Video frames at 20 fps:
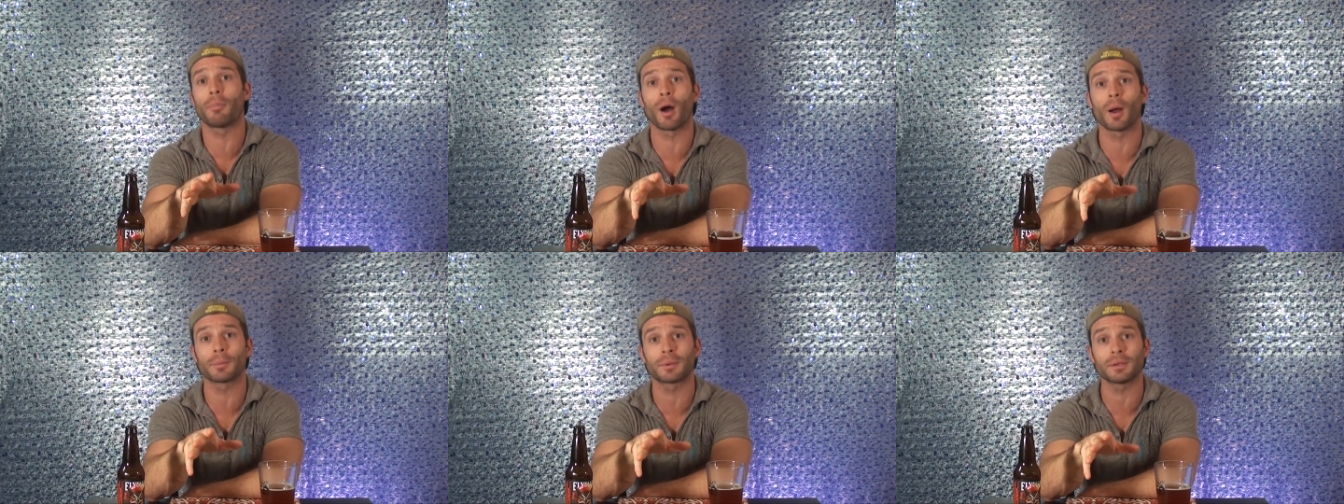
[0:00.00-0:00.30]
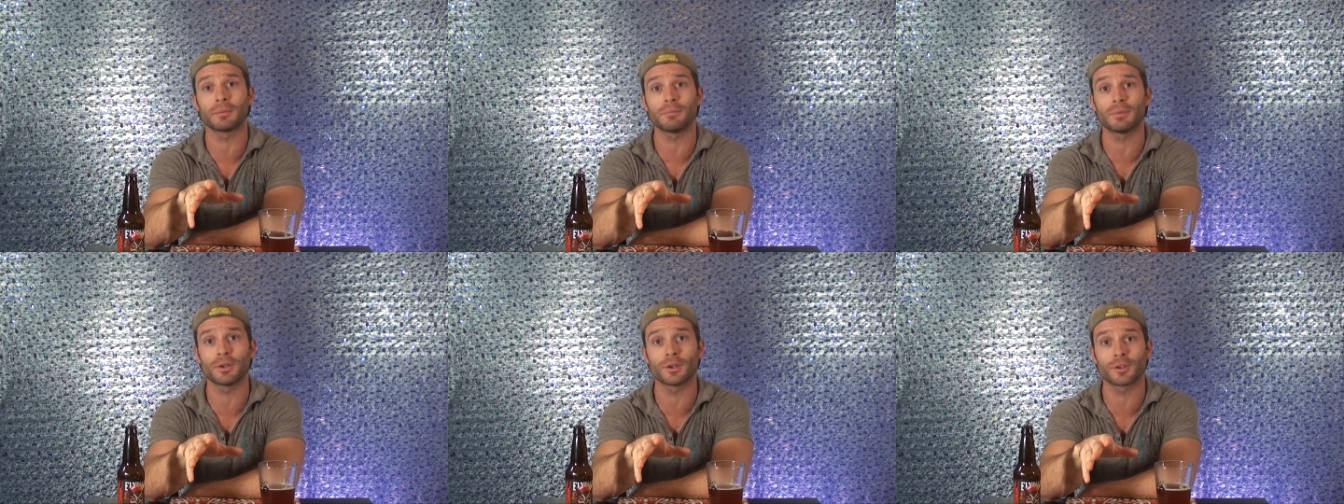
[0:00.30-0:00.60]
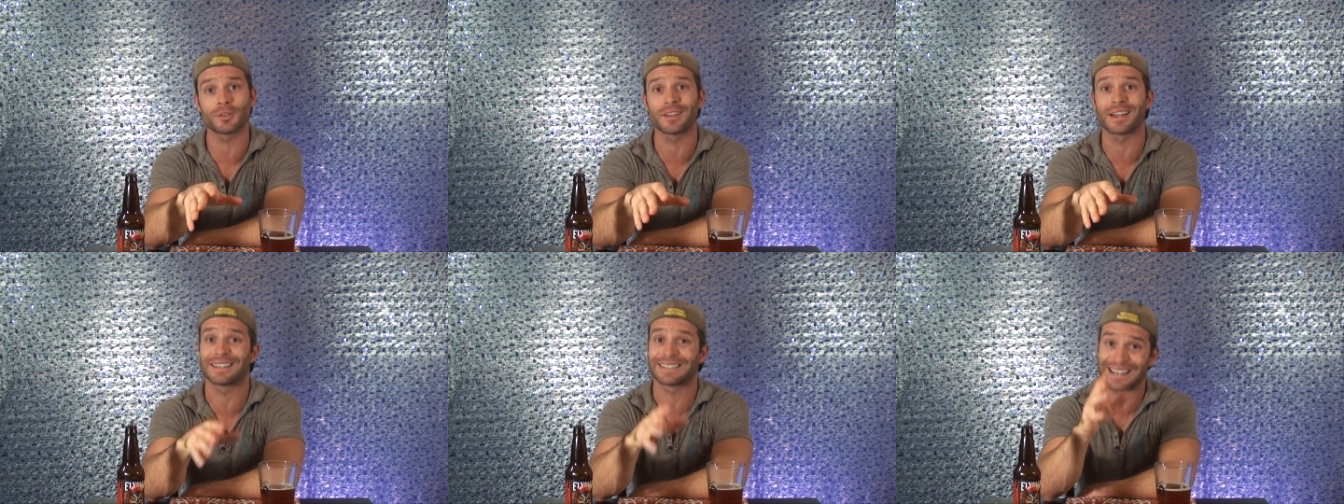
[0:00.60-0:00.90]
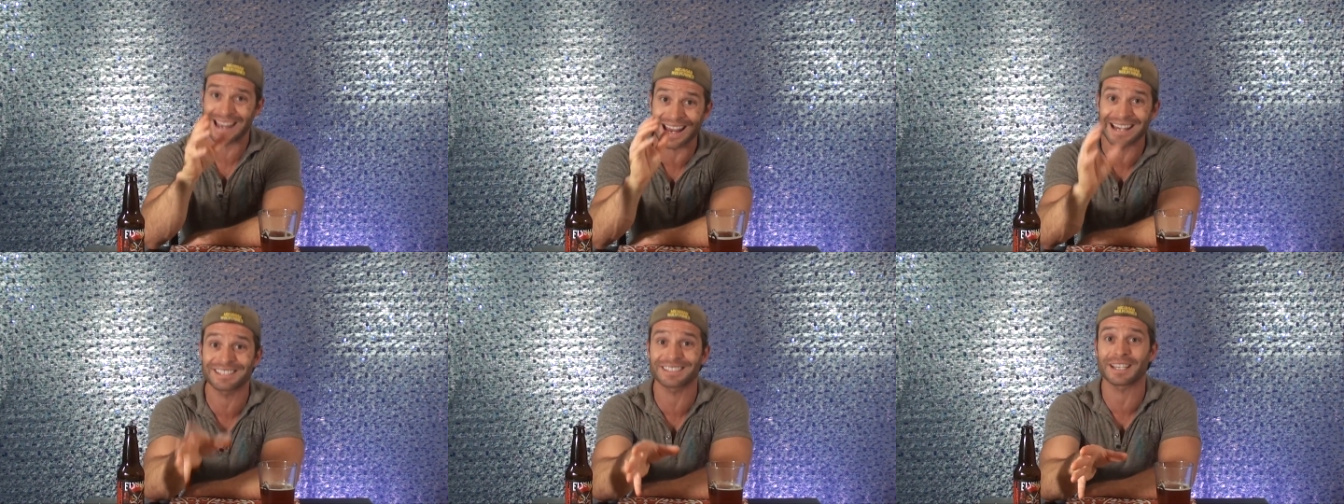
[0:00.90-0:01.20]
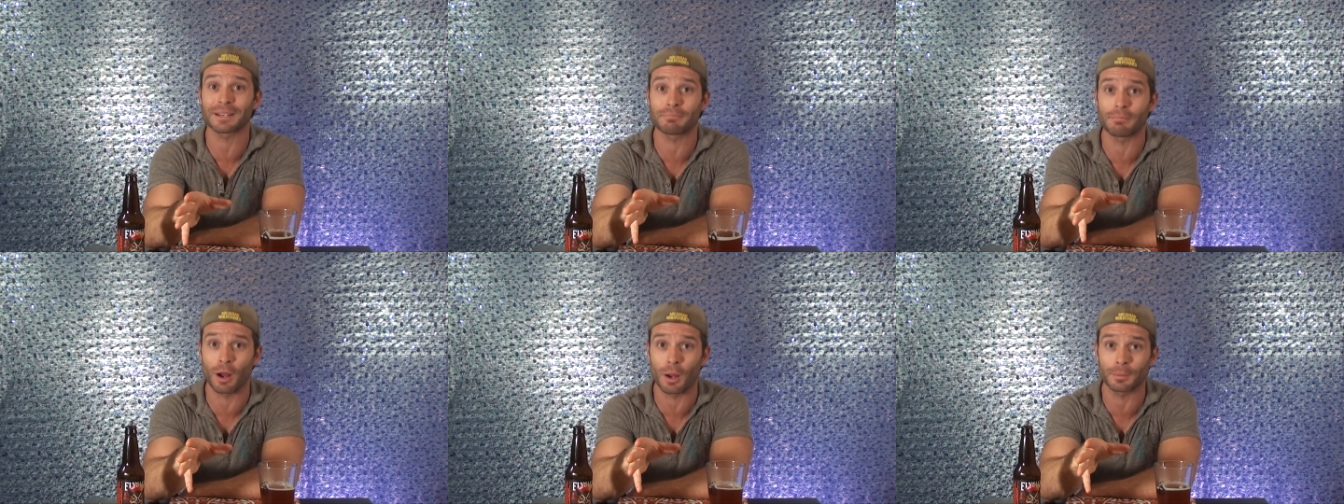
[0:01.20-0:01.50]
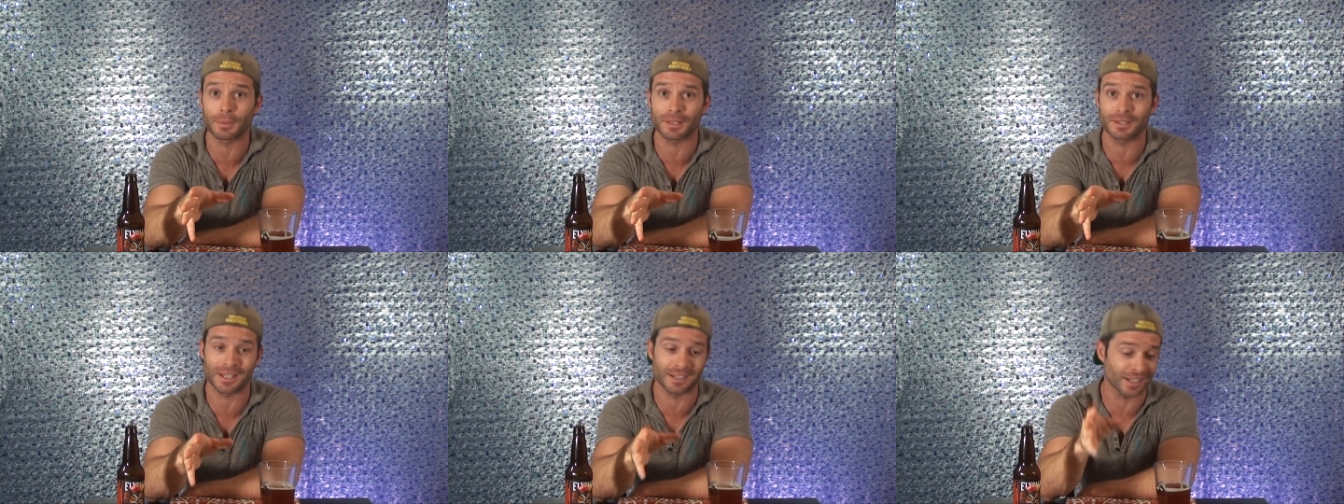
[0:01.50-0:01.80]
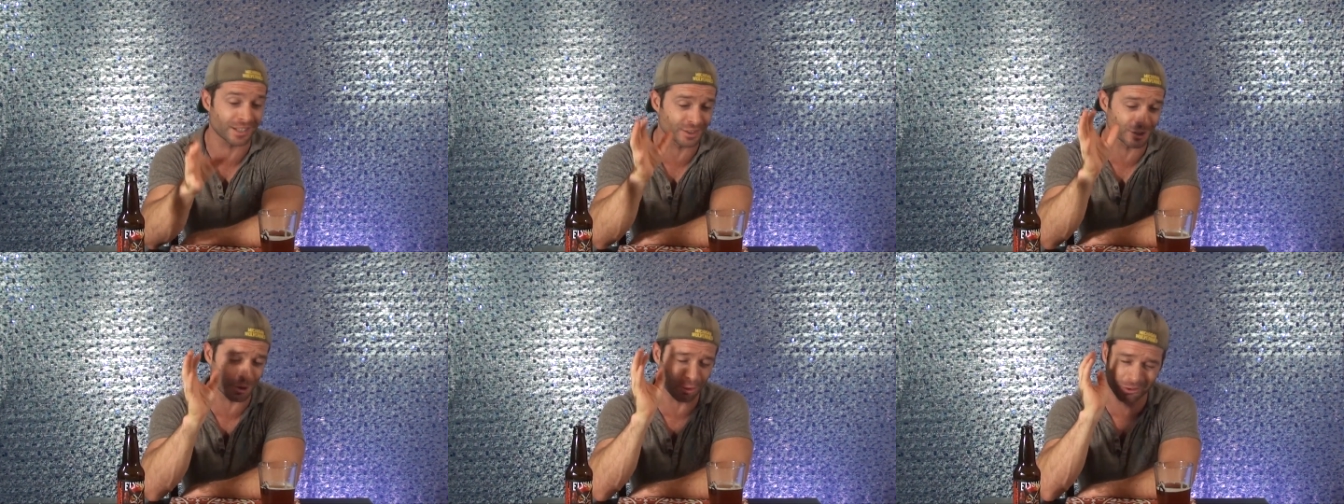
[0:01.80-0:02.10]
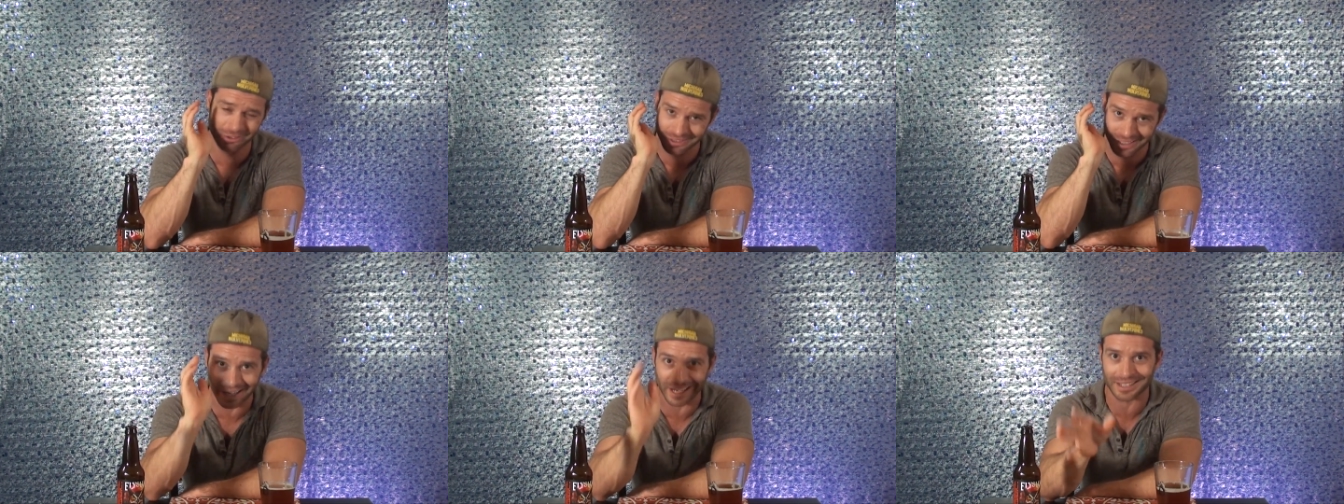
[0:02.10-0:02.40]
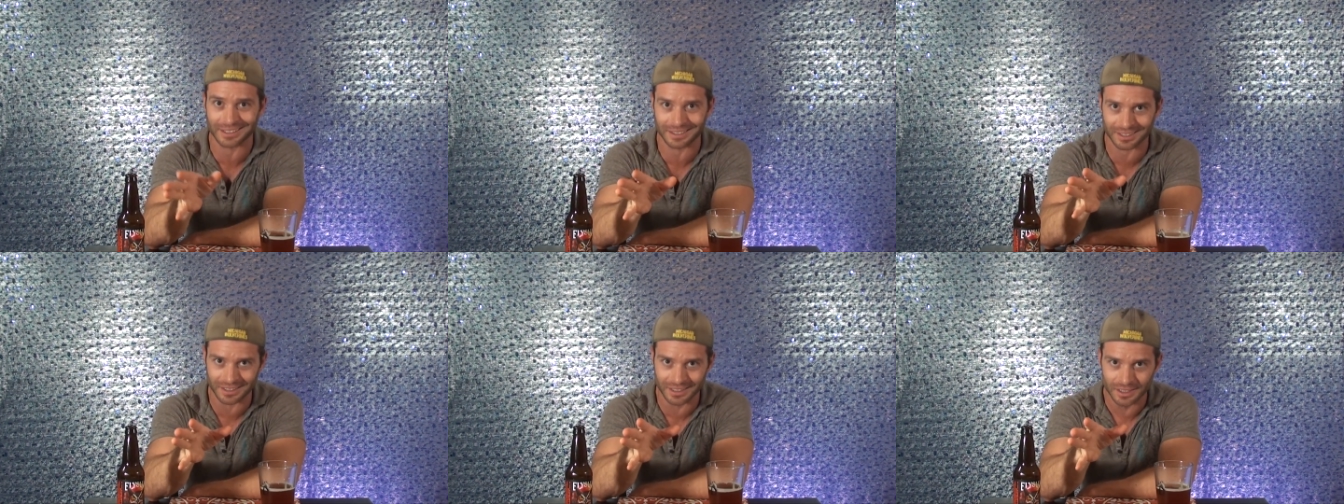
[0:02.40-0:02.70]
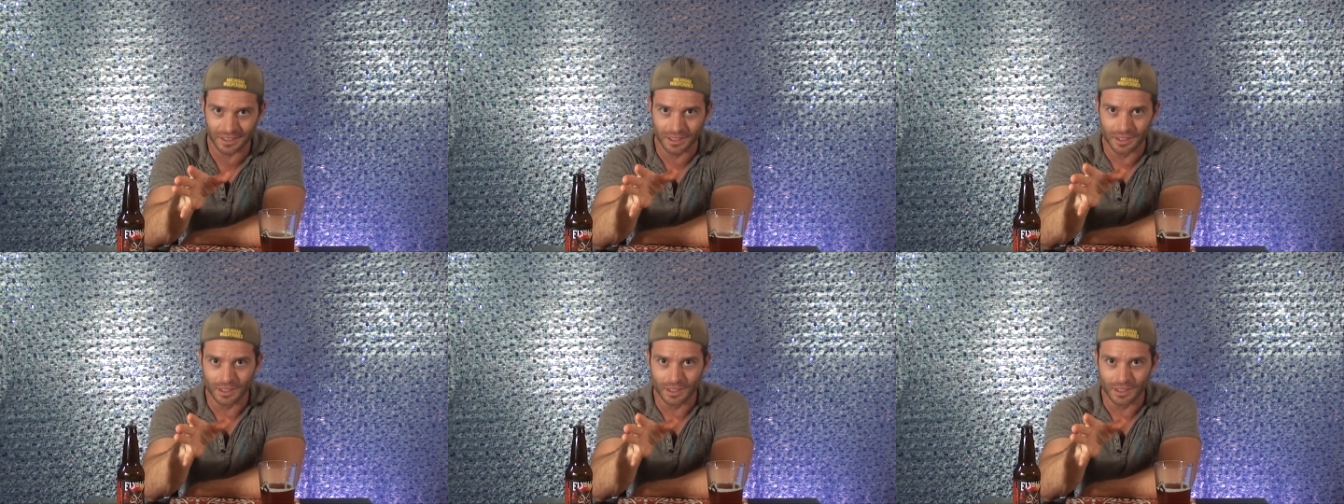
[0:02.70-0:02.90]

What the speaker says: a pumpkin beer that tastes like pumpkin, that doesn't go light